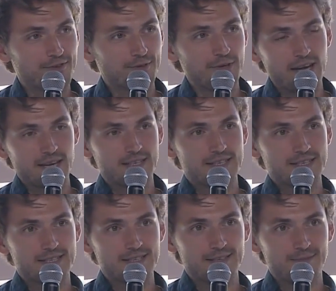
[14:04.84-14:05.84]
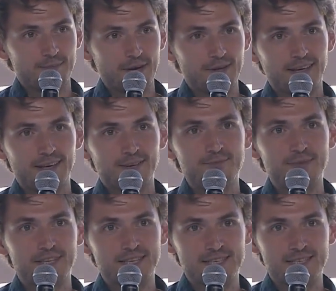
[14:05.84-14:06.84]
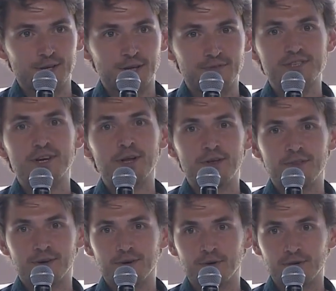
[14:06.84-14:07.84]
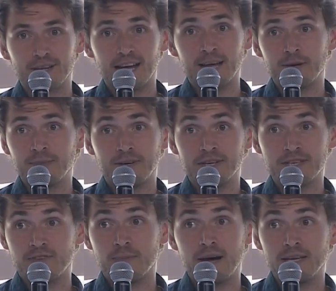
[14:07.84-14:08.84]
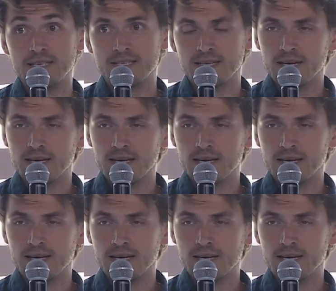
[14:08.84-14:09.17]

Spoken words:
creates biotech companies, all of a sudden they're called climate because everybody